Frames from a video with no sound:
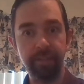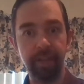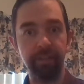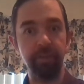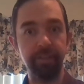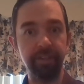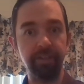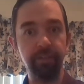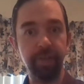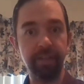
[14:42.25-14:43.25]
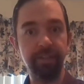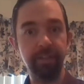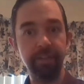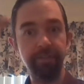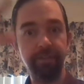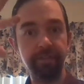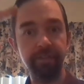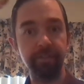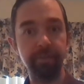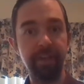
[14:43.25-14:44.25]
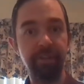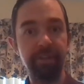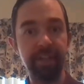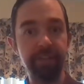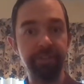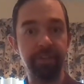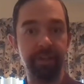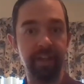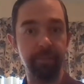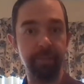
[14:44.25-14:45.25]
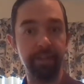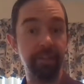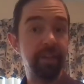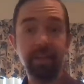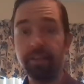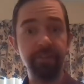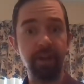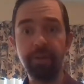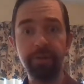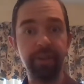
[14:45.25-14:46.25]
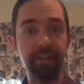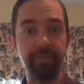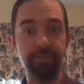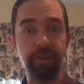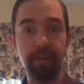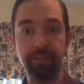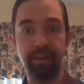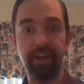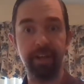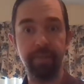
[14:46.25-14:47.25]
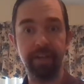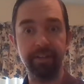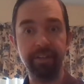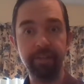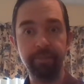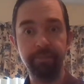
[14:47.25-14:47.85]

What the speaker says: That's what makes humanity different from everything else under animality. There's other things that fall under animality.